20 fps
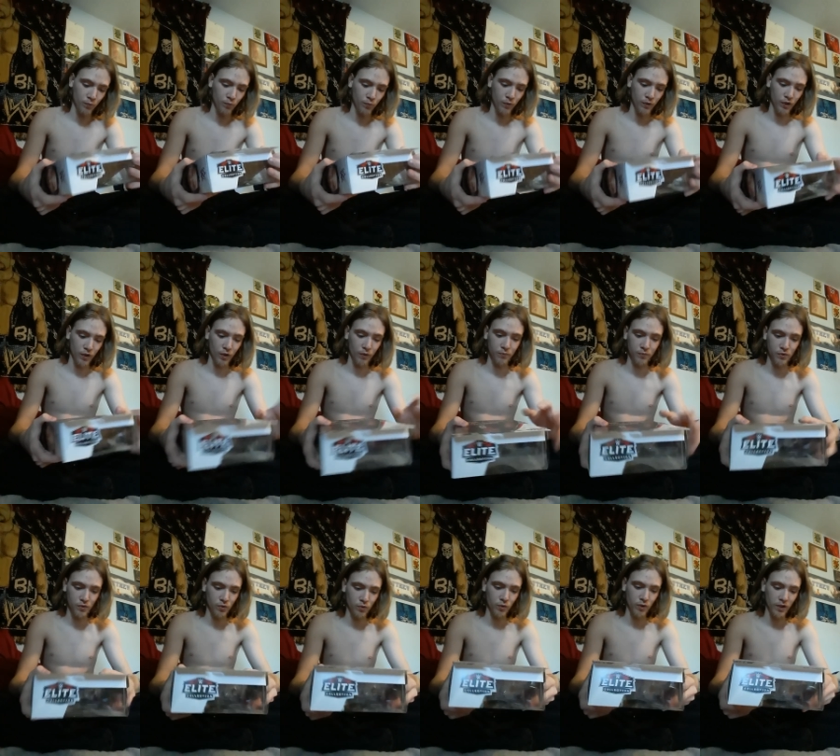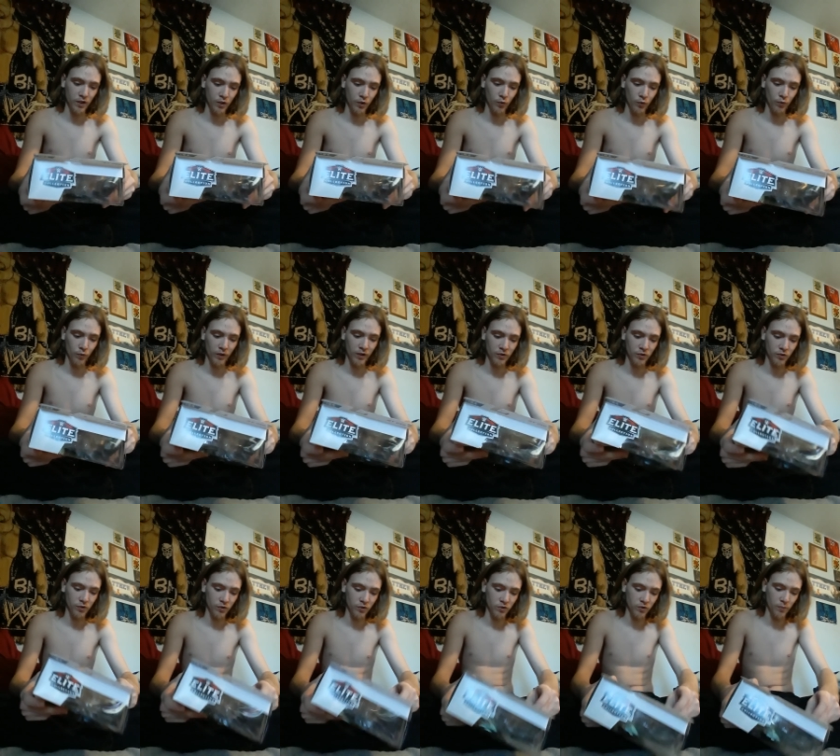When it comes to the newer
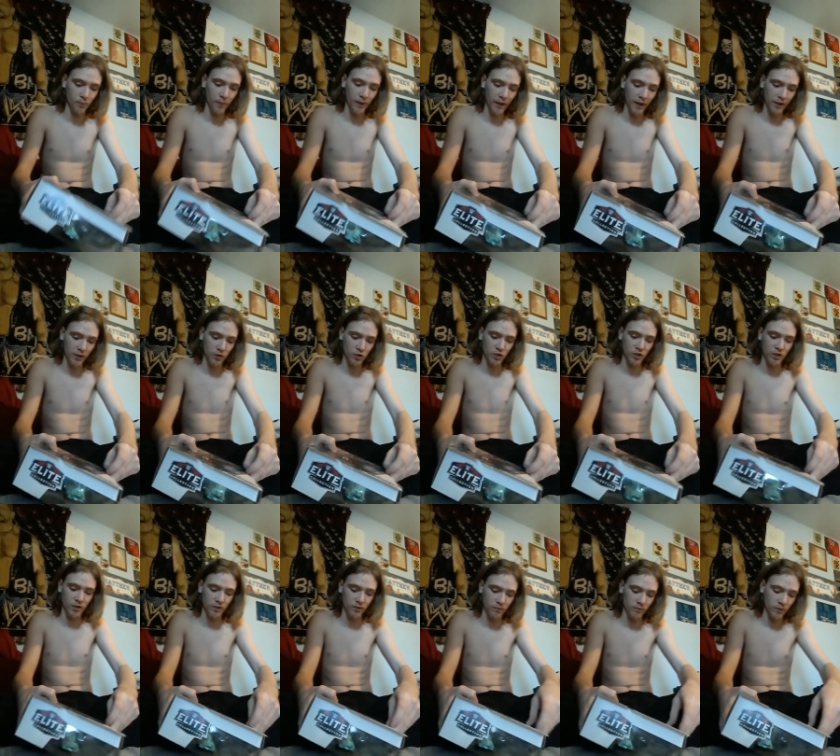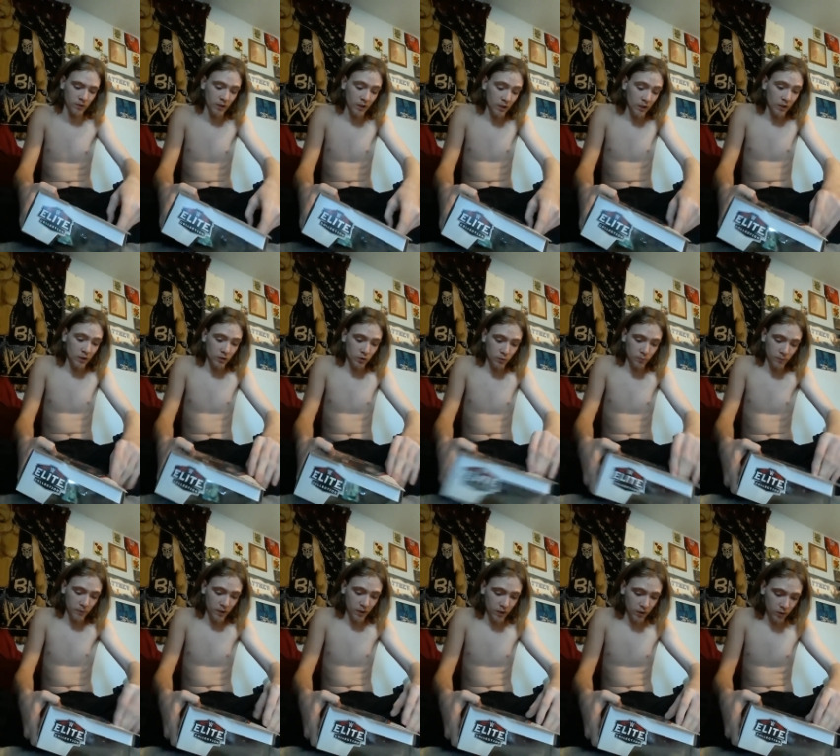wrestlers, the packaging to
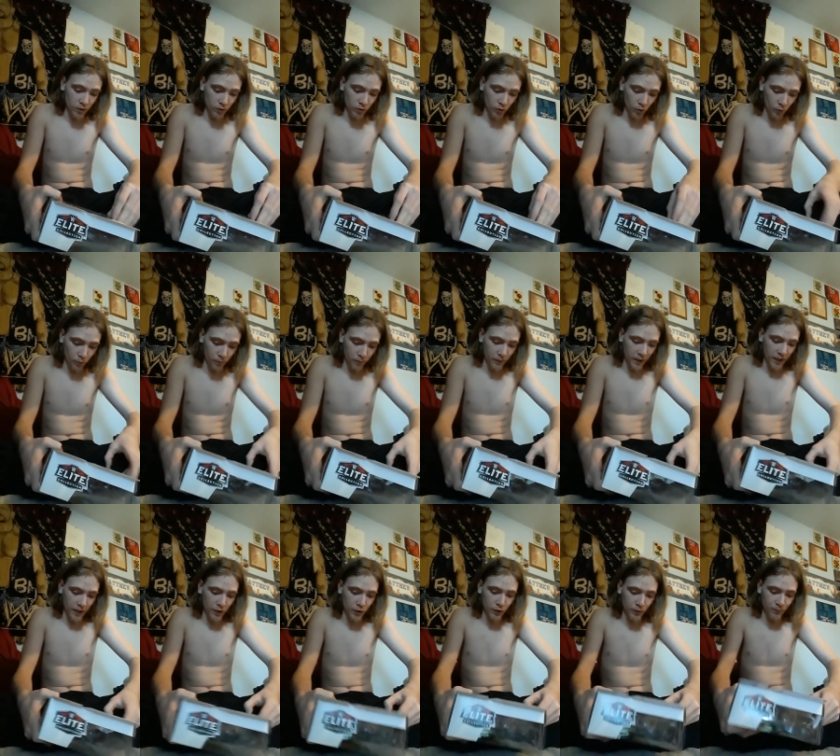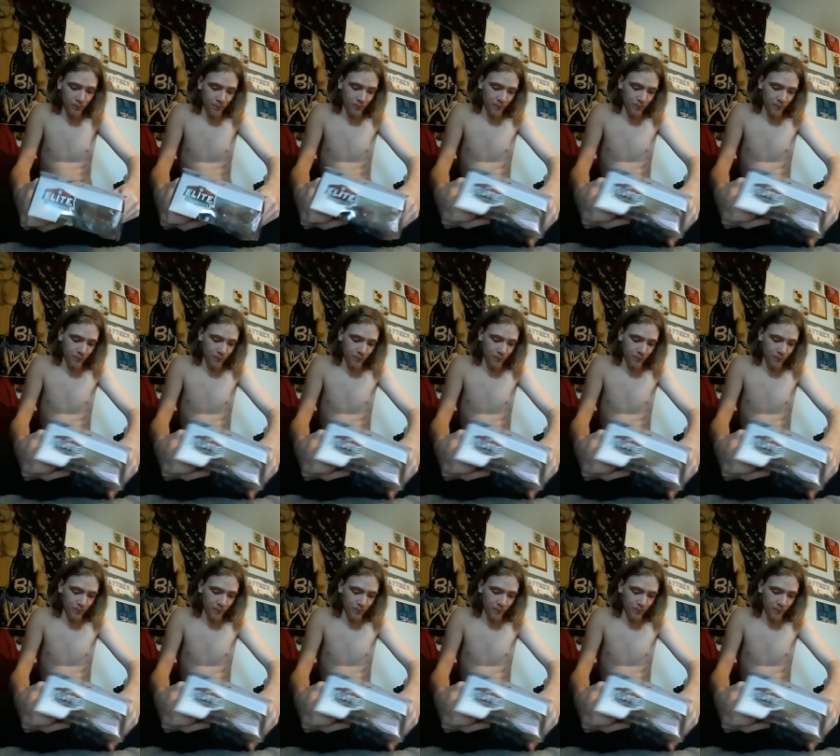me don't matter.